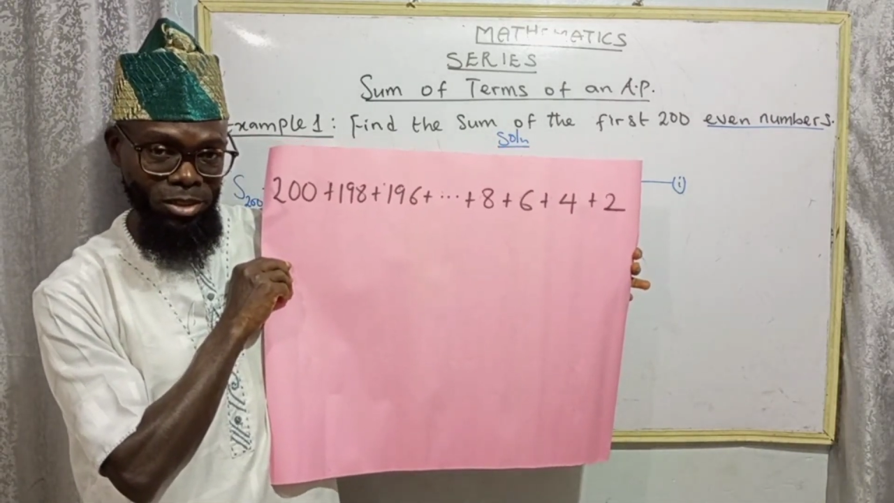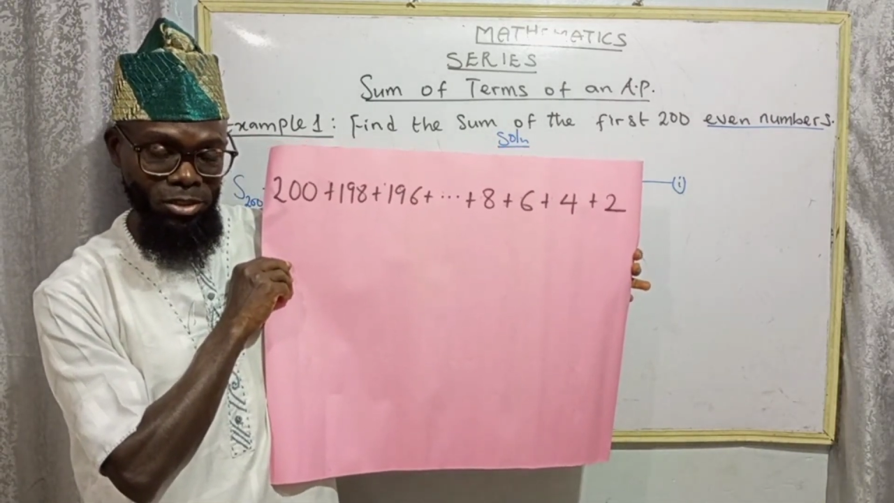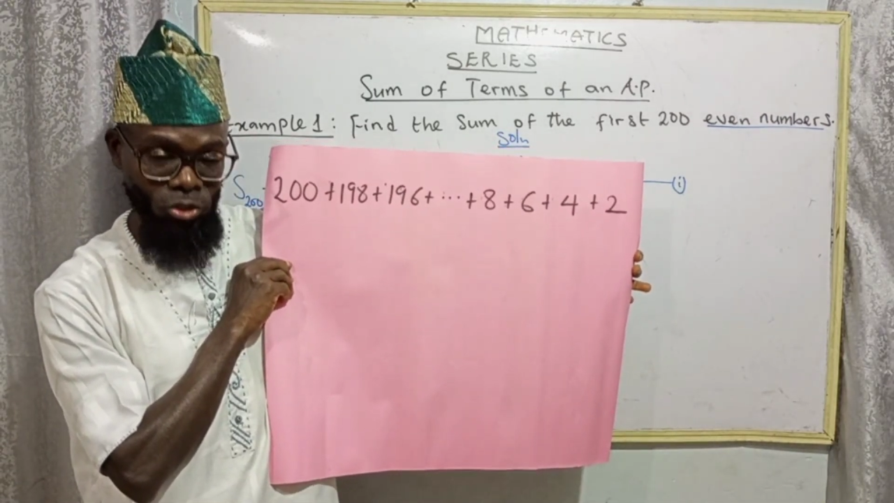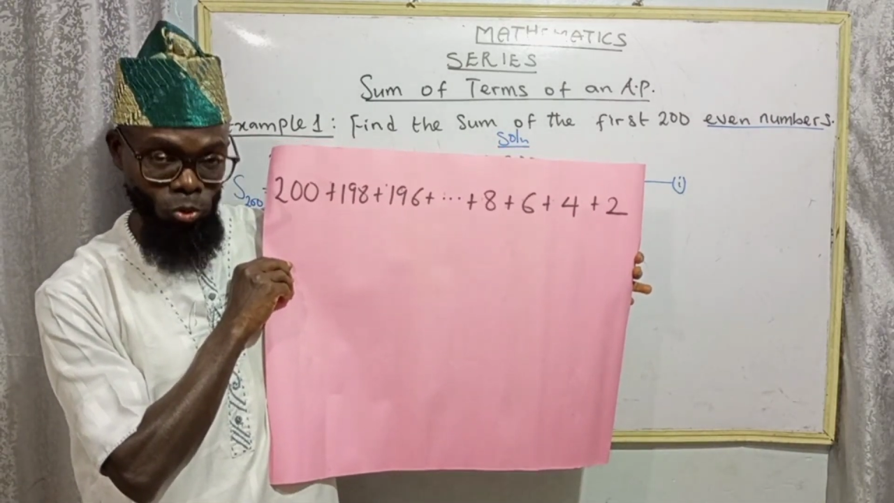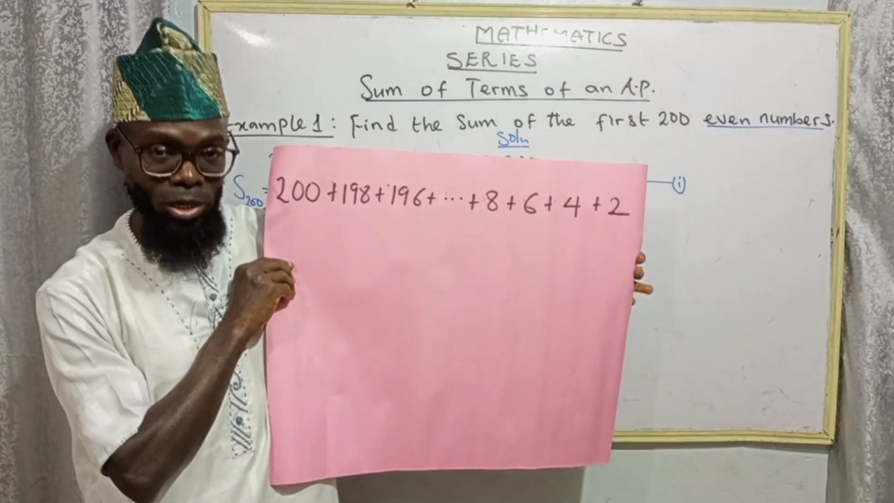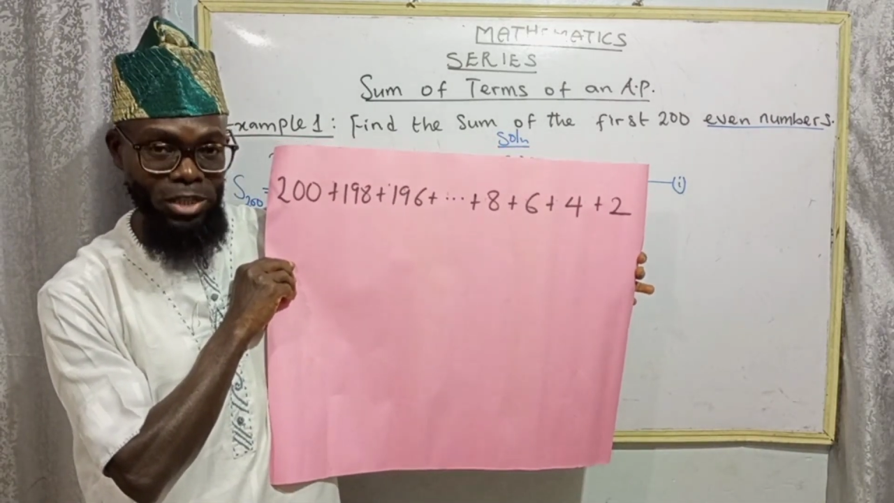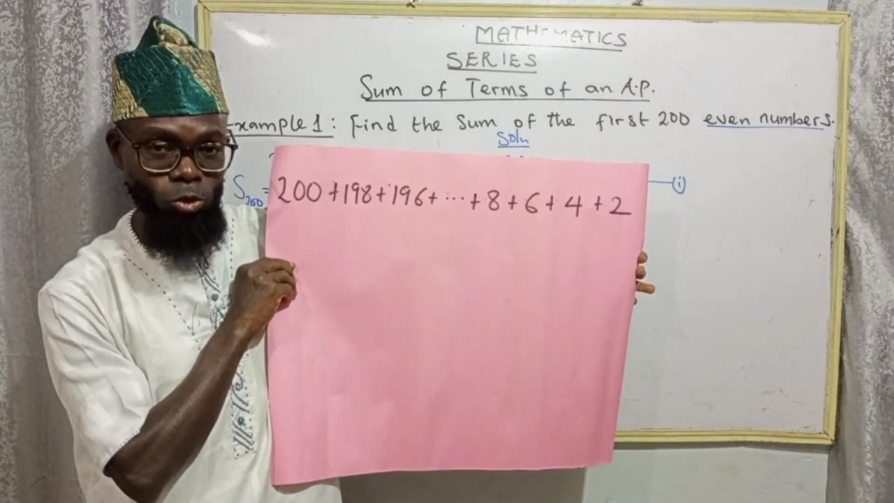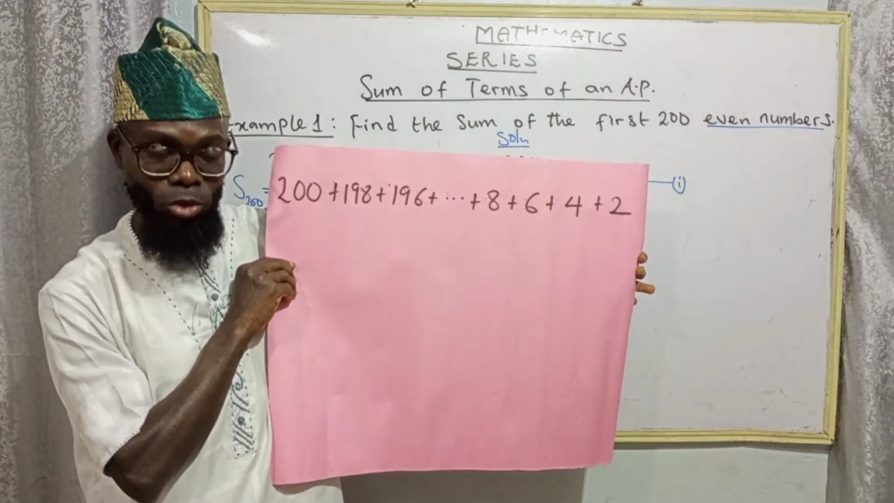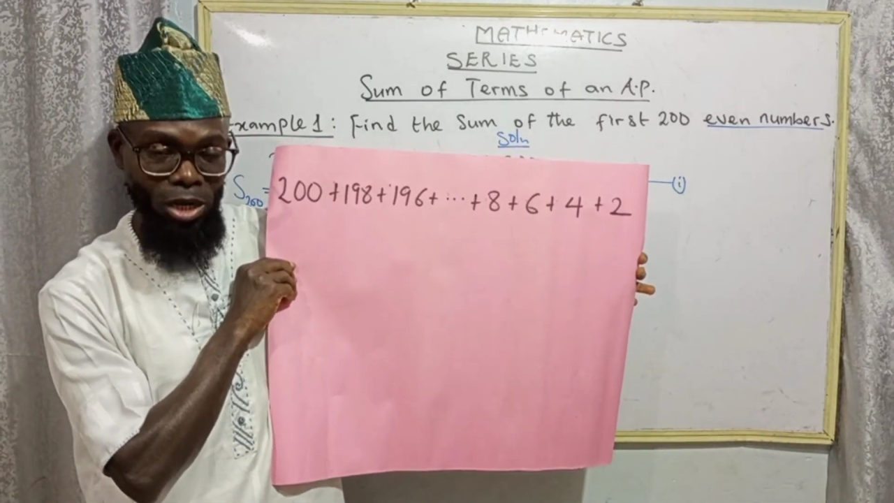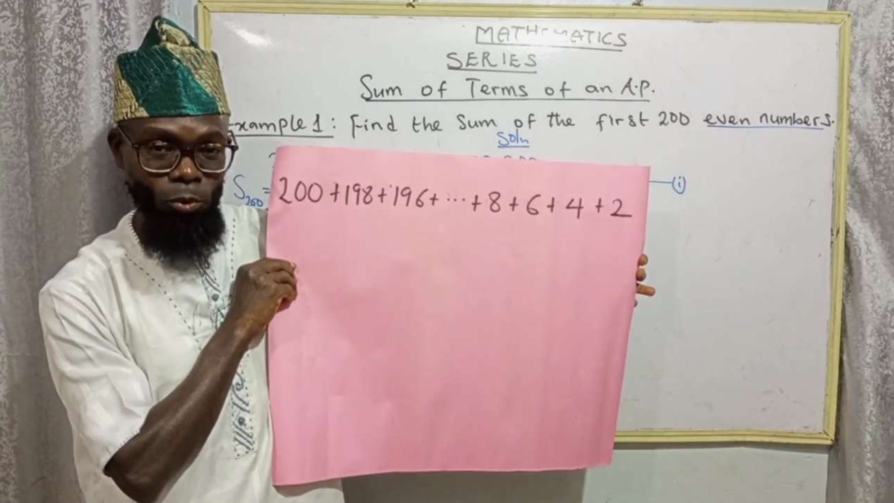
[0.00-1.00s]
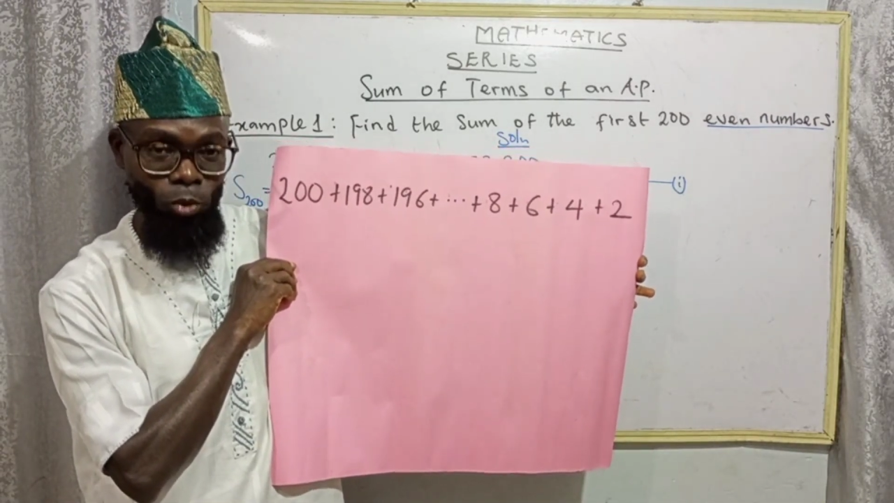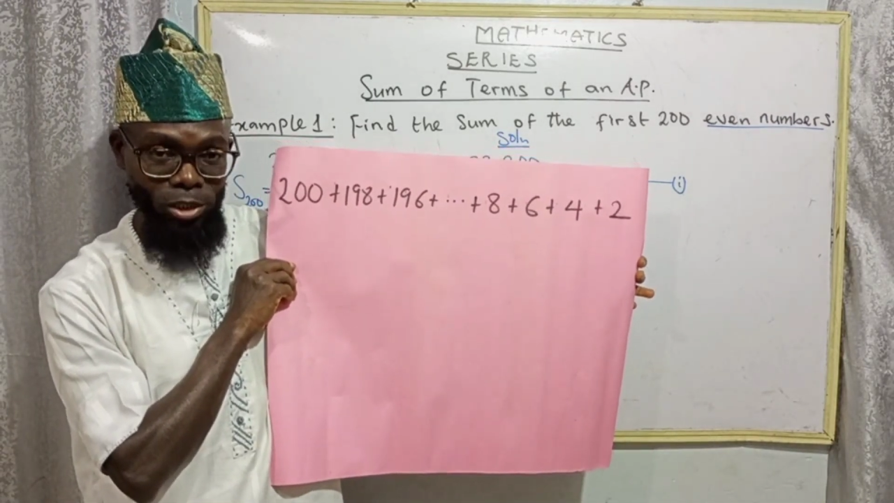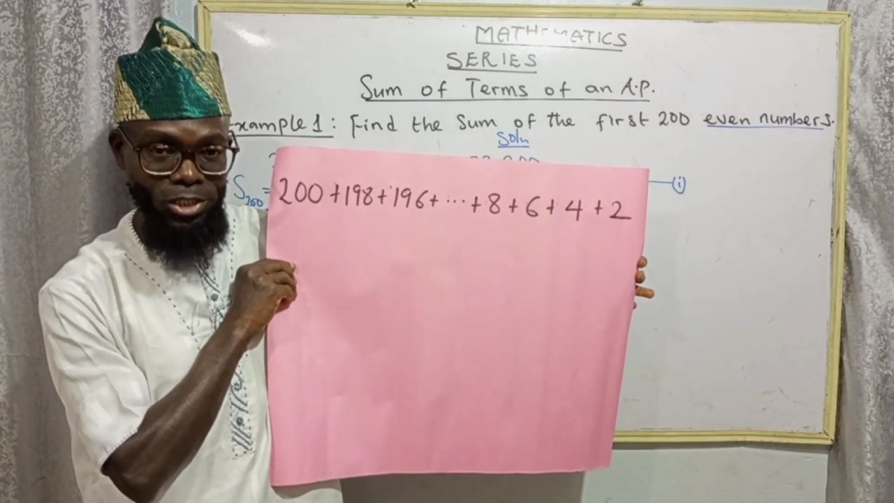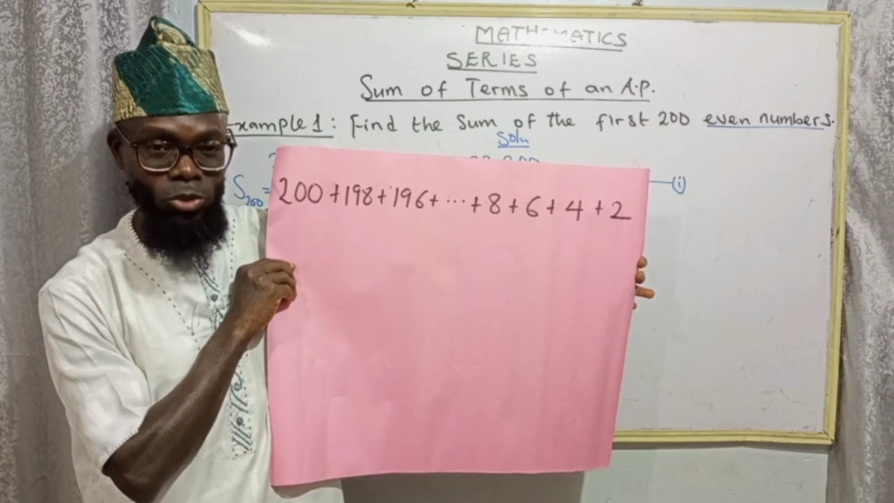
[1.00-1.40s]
So let's look at what